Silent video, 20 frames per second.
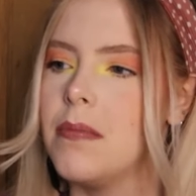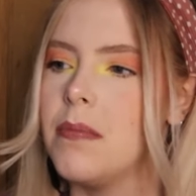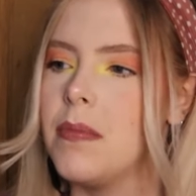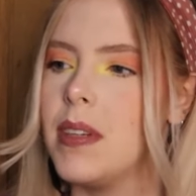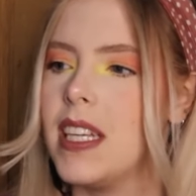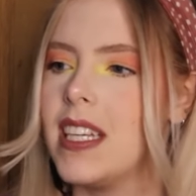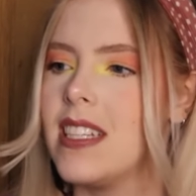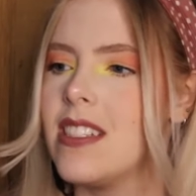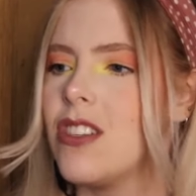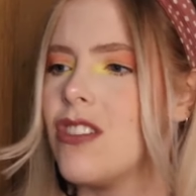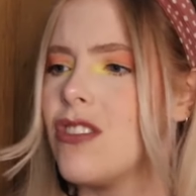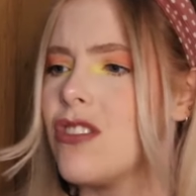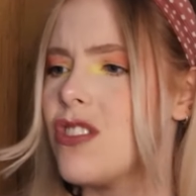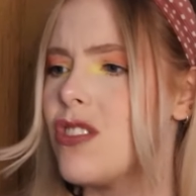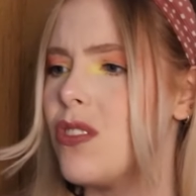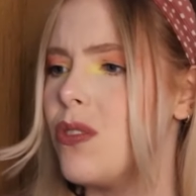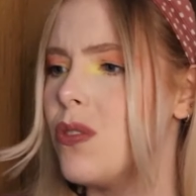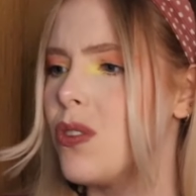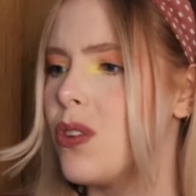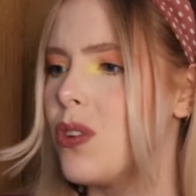Please, you're
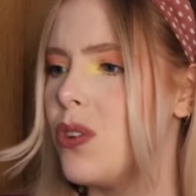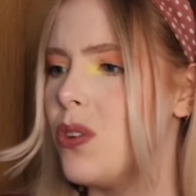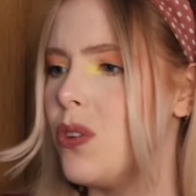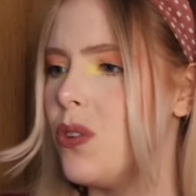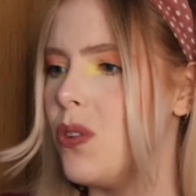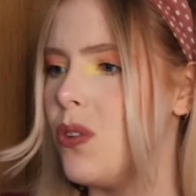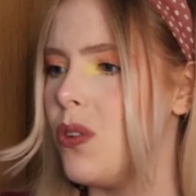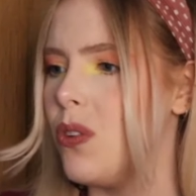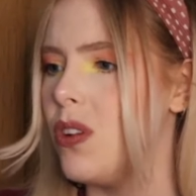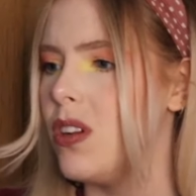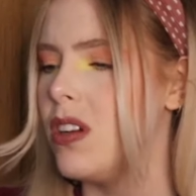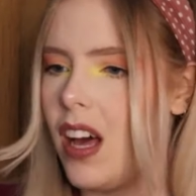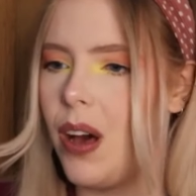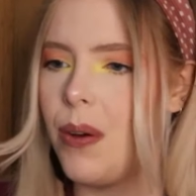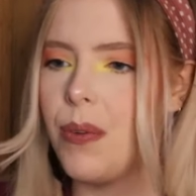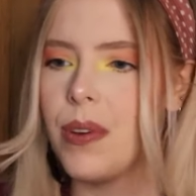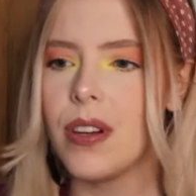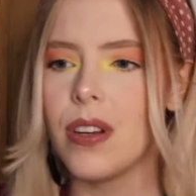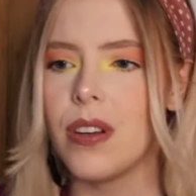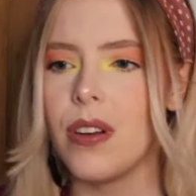so cool. I
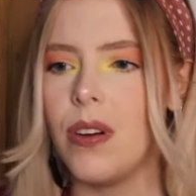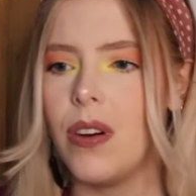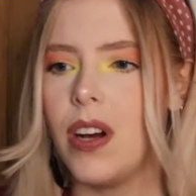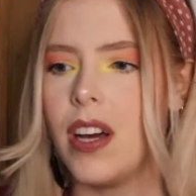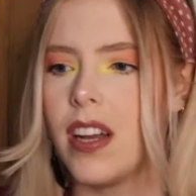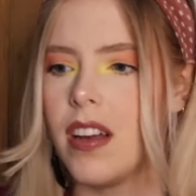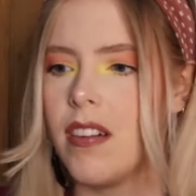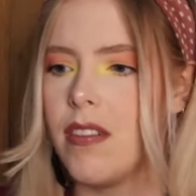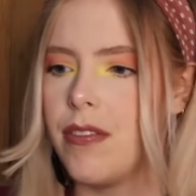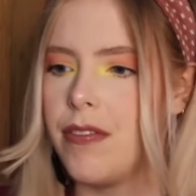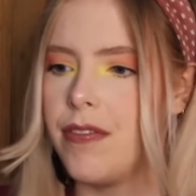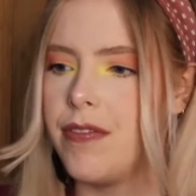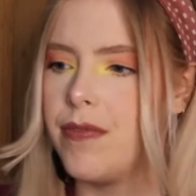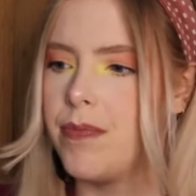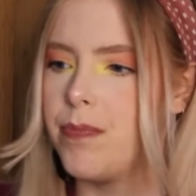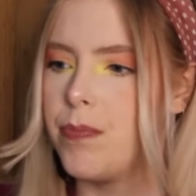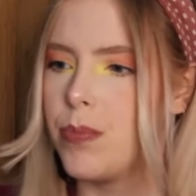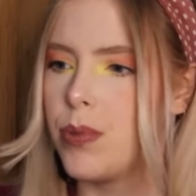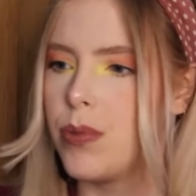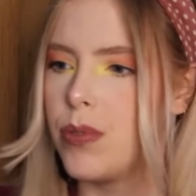want to go and have a
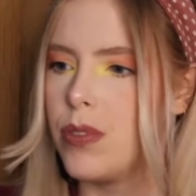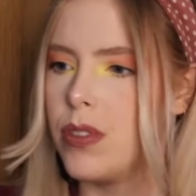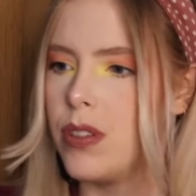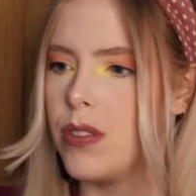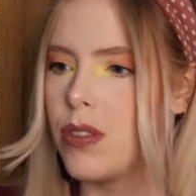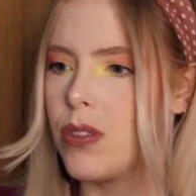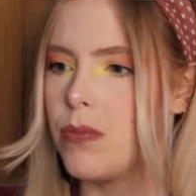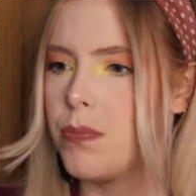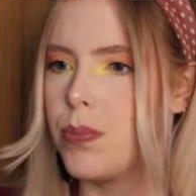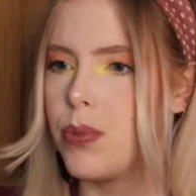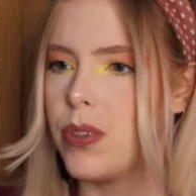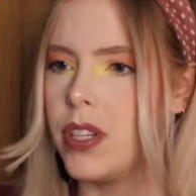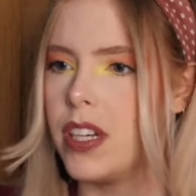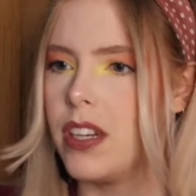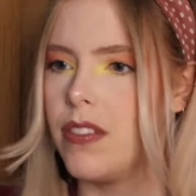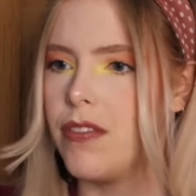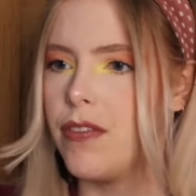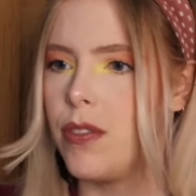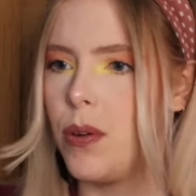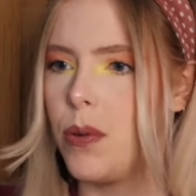pretty
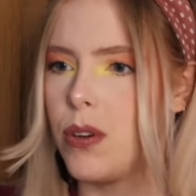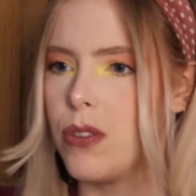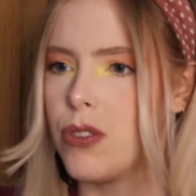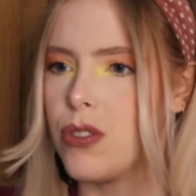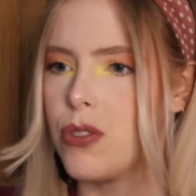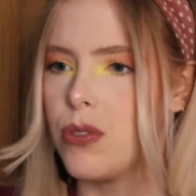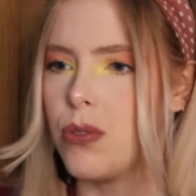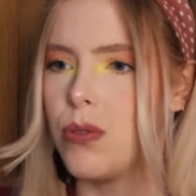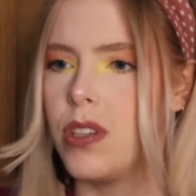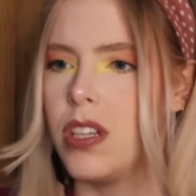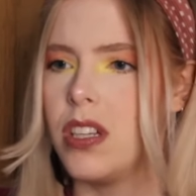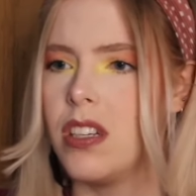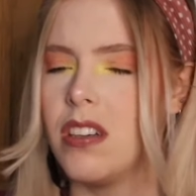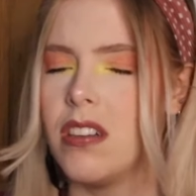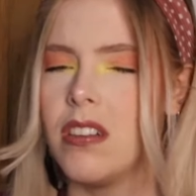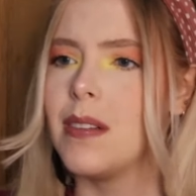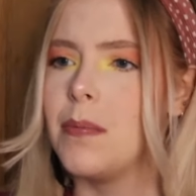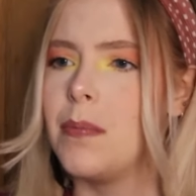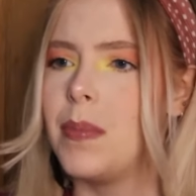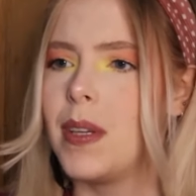photo shoot and
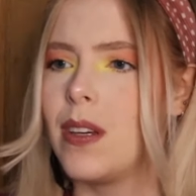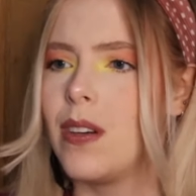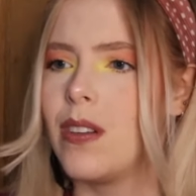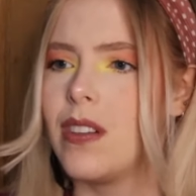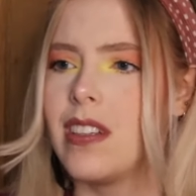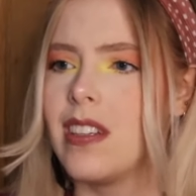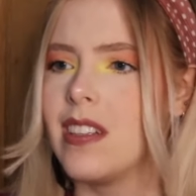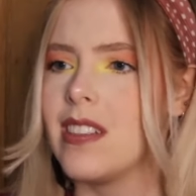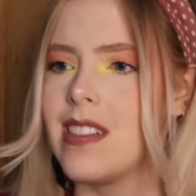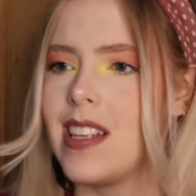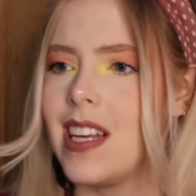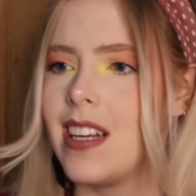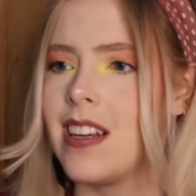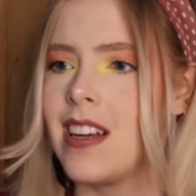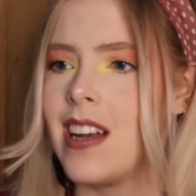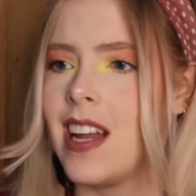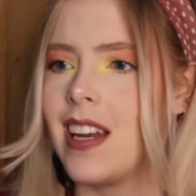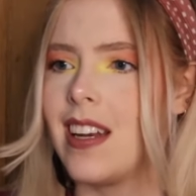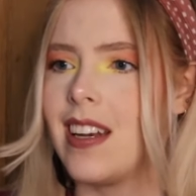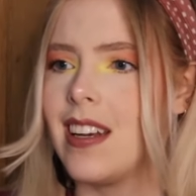be on
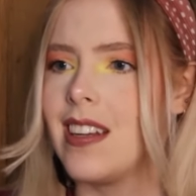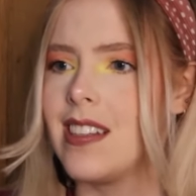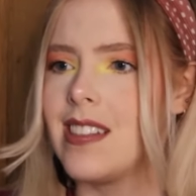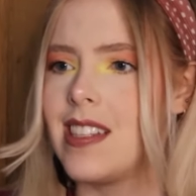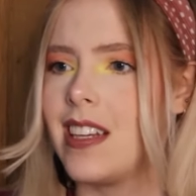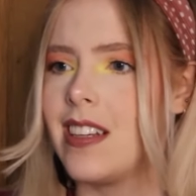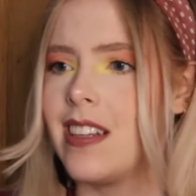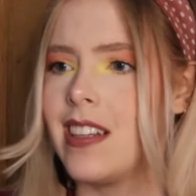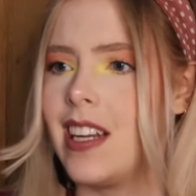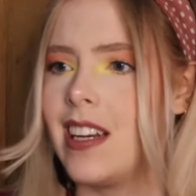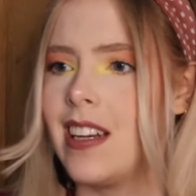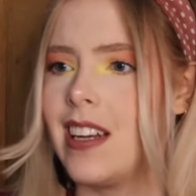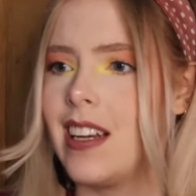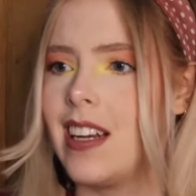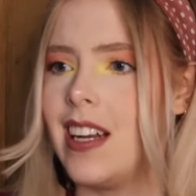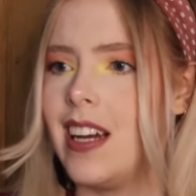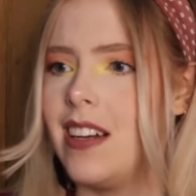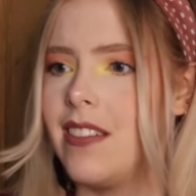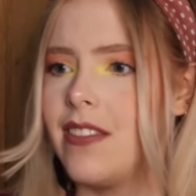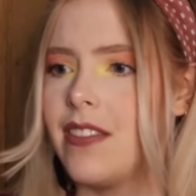Saturday Night
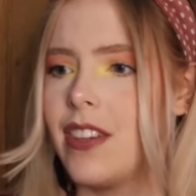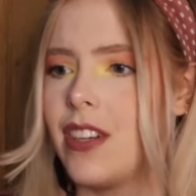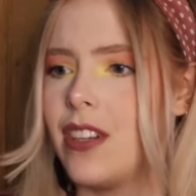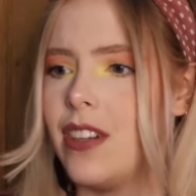Live, you